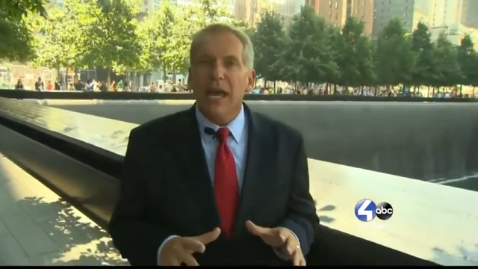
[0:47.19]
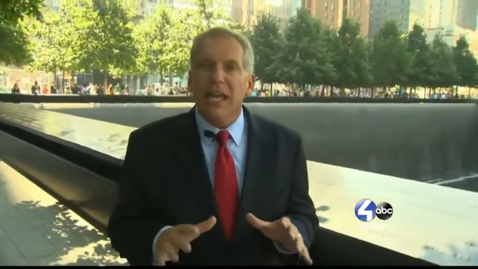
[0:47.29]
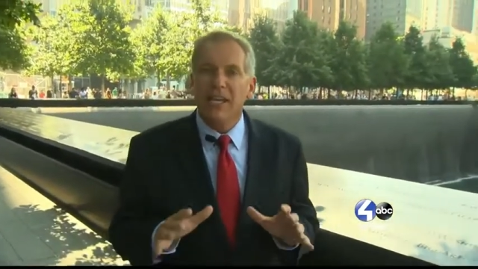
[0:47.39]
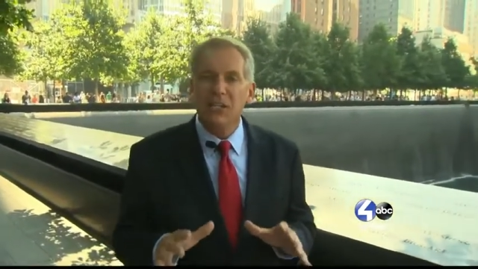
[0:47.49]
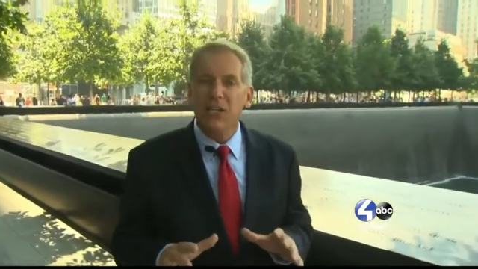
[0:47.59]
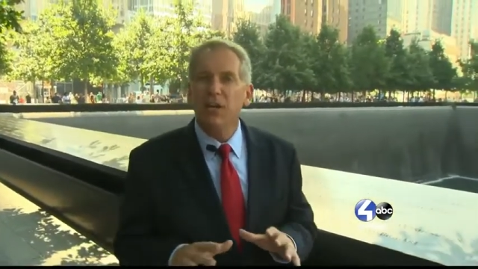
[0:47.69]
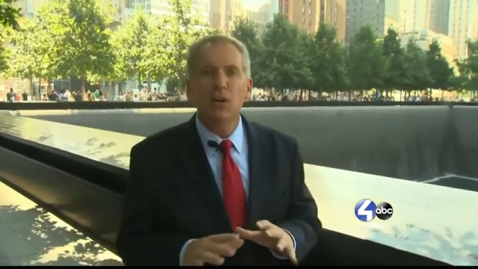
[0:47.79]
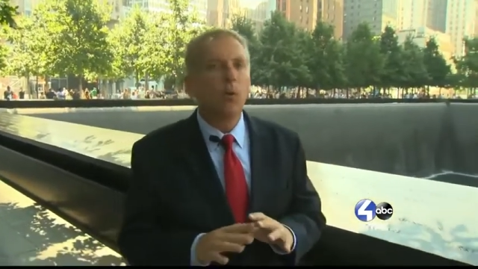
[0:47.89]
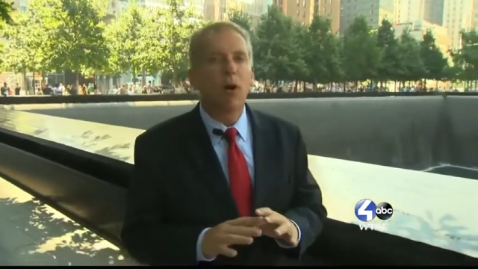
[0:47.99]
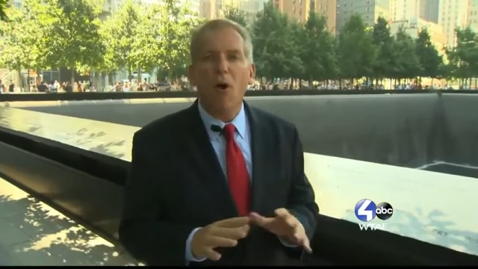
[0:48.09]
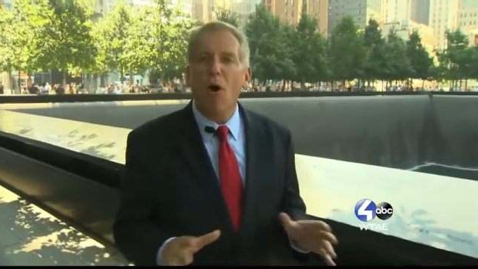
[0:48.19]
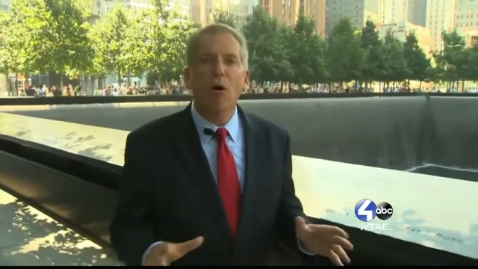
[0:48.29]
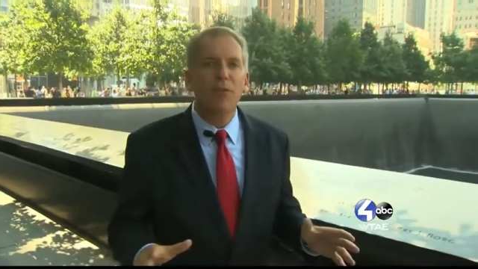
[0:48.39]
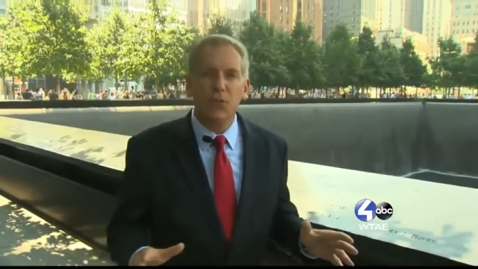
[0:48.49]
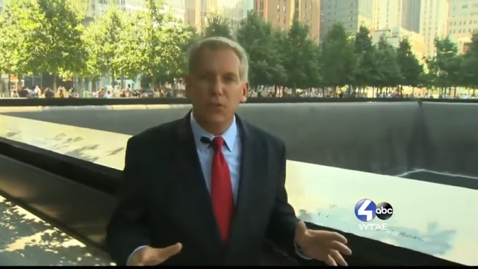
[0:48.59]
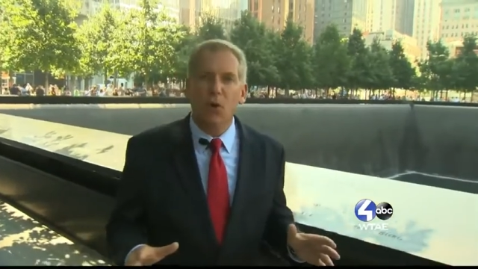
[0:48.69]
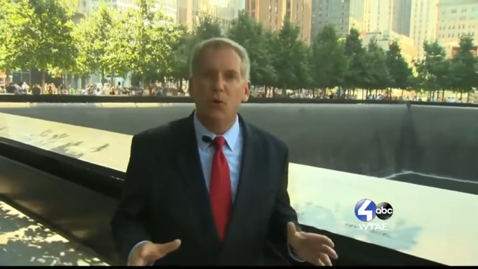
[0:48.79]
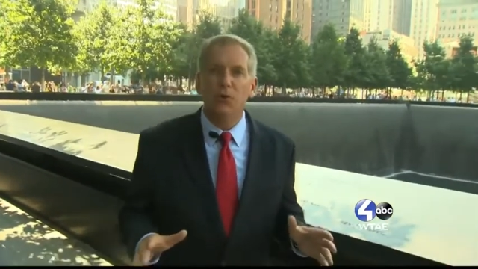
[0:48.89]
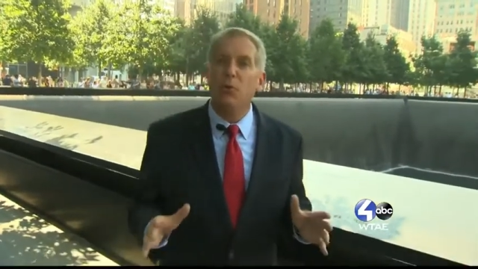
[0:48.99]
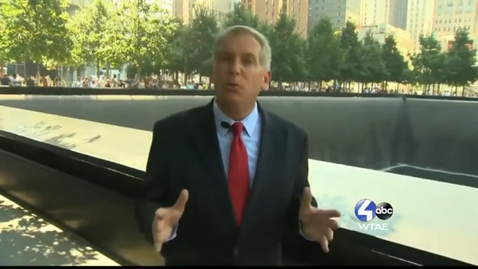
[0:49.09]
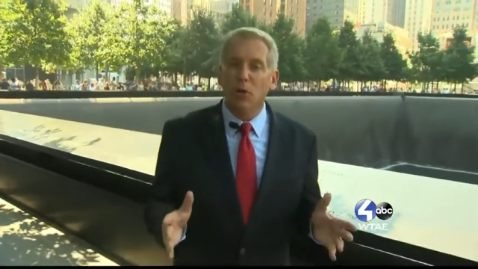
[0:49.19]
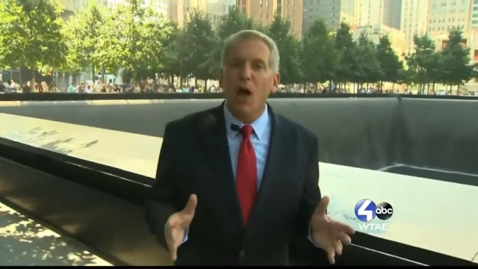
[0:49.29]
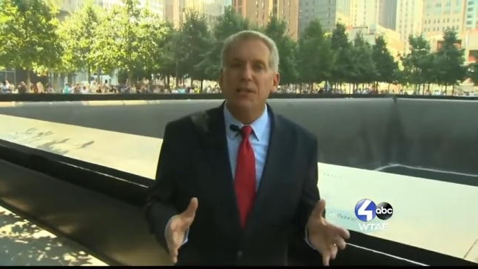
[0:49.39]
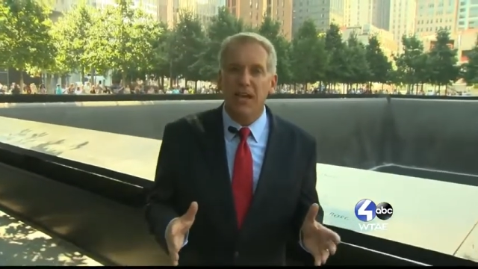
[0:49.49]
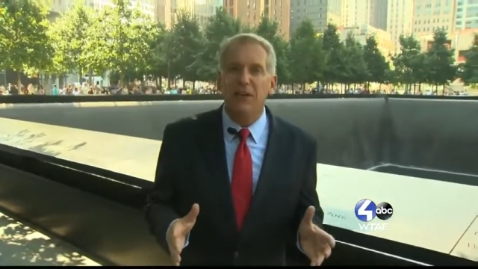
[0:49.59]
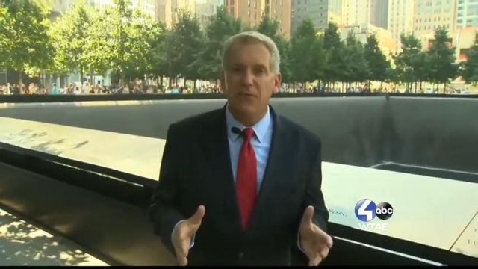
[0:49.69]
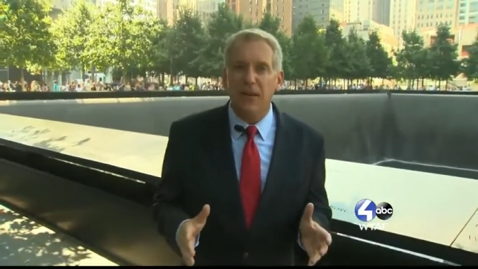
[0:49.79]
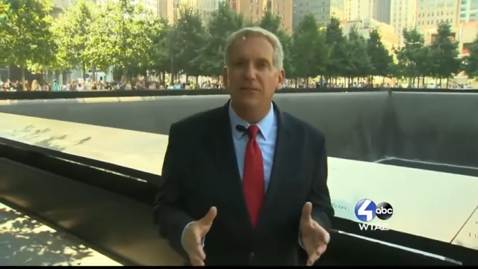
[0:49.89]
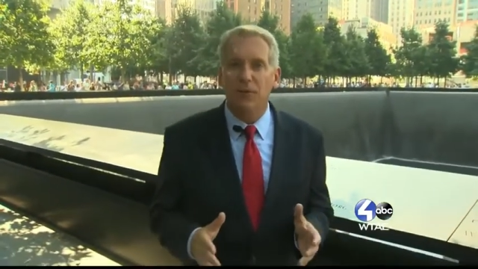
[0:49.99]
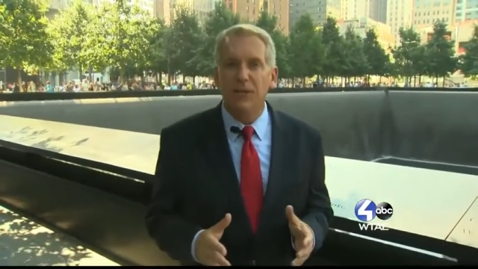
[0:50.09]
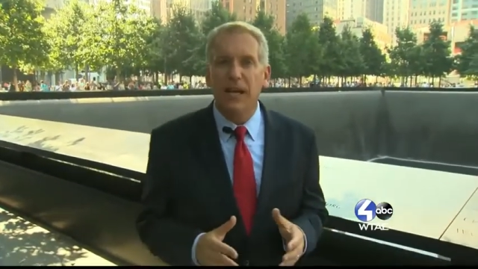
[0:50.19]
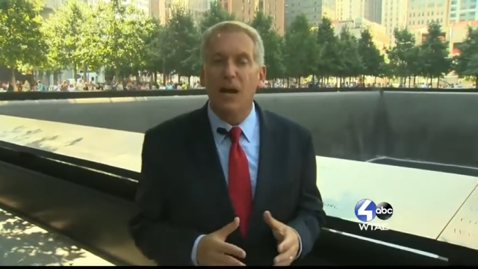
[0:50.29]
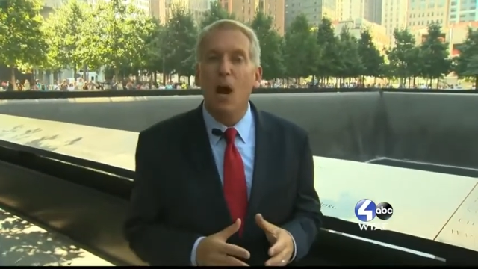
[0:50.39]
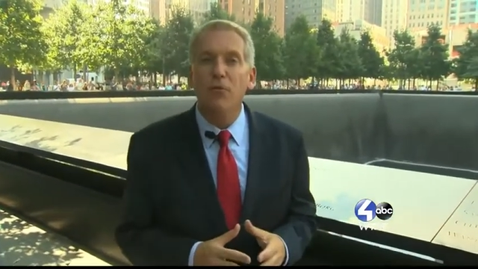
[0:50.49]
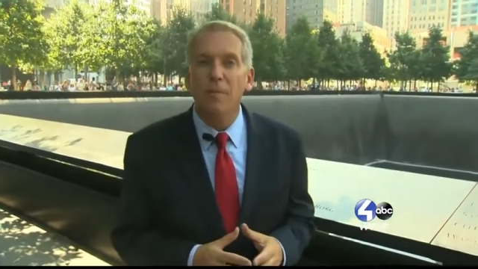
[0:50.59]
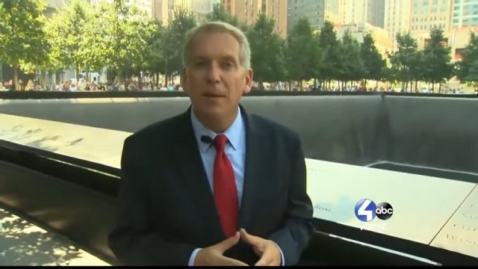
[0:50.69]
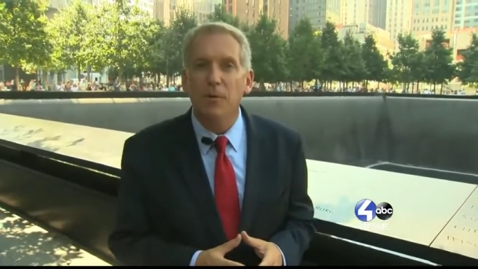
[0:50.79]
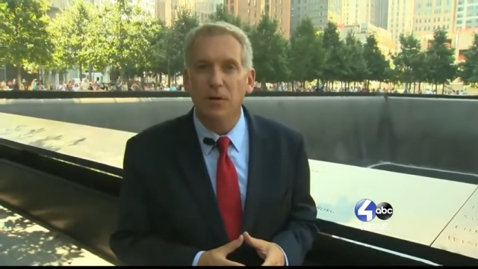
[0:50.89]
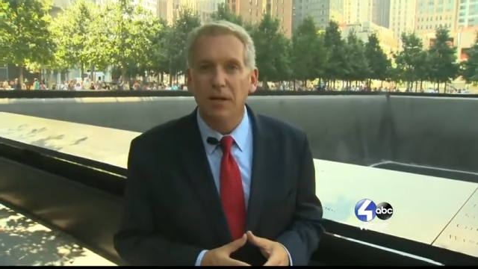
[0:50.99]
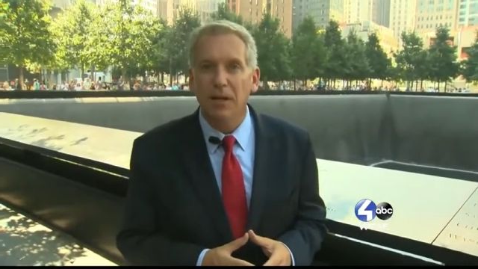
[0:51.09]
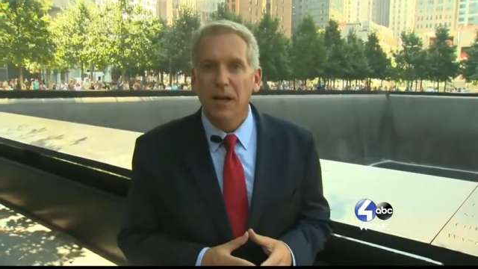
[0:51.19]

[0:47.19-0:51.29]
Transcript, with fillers: It is here where all the souls who were lost that fateful day are remembered.